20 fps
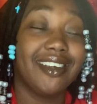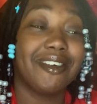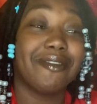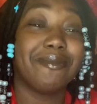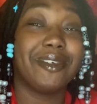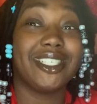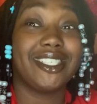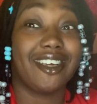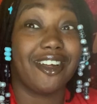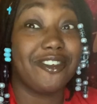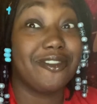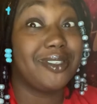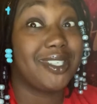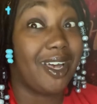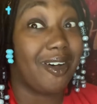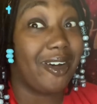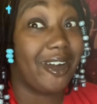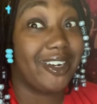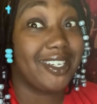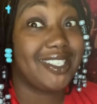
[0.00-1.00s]
But so you
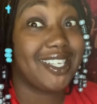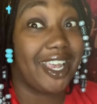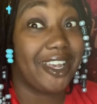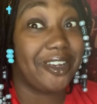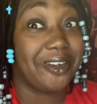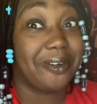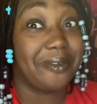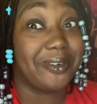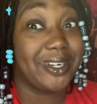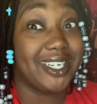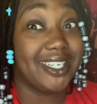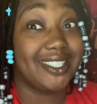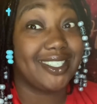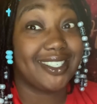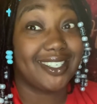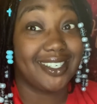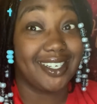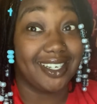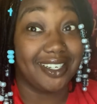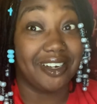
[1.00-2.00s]
told her to take your
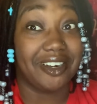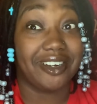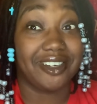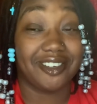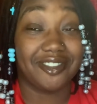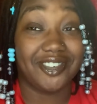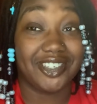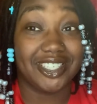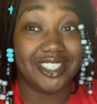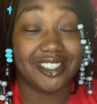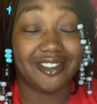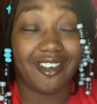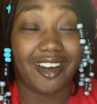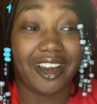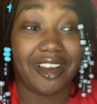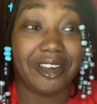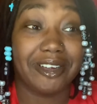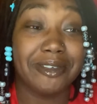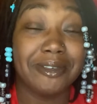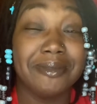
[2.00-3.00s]
wrench in her defense,
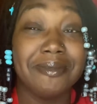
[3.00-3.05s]
right?